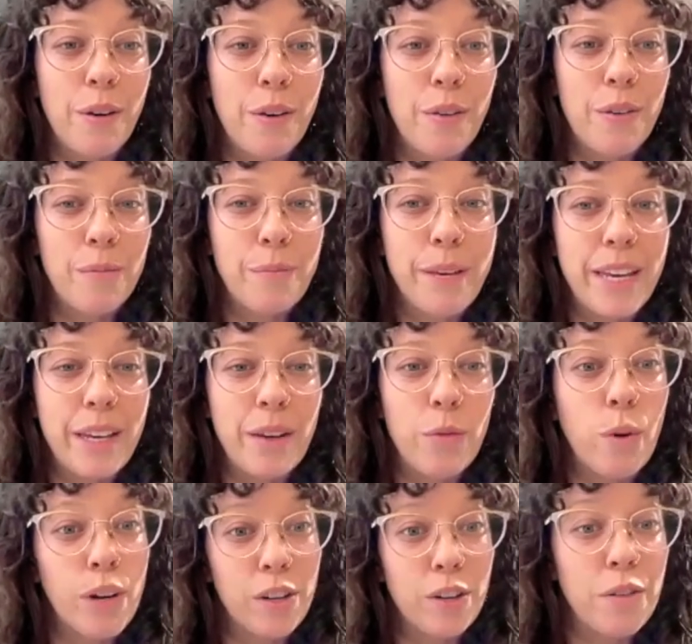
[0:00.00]
will be
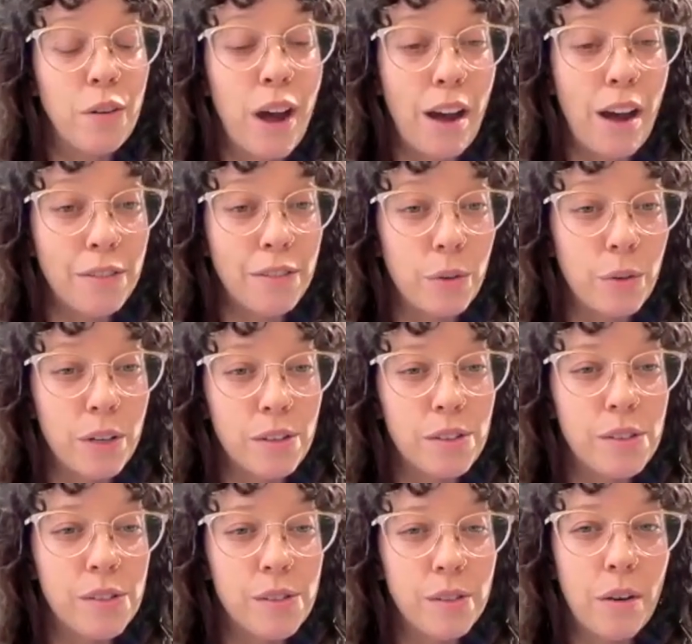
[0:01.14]
wonderful
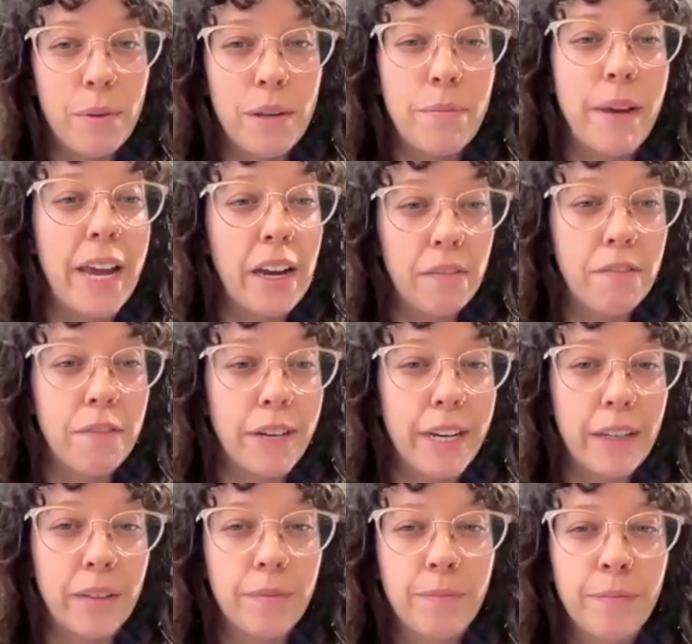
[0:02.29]
afterwards. I'll be pain
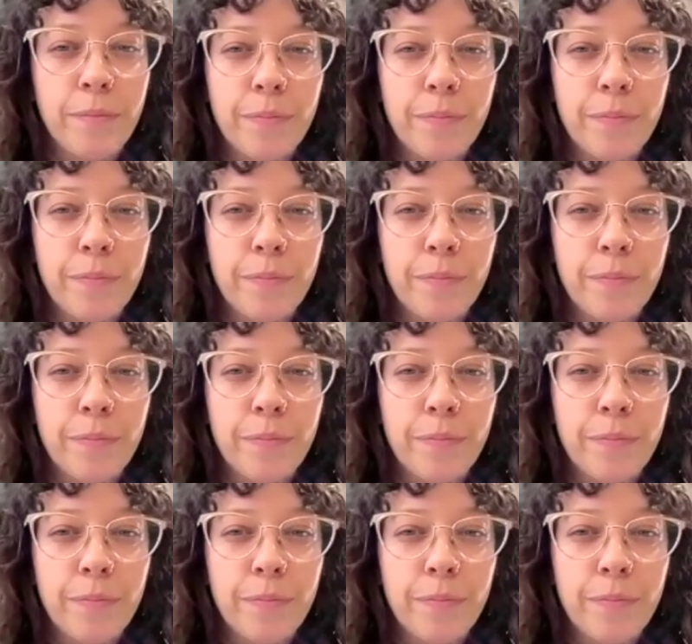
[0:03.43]
free.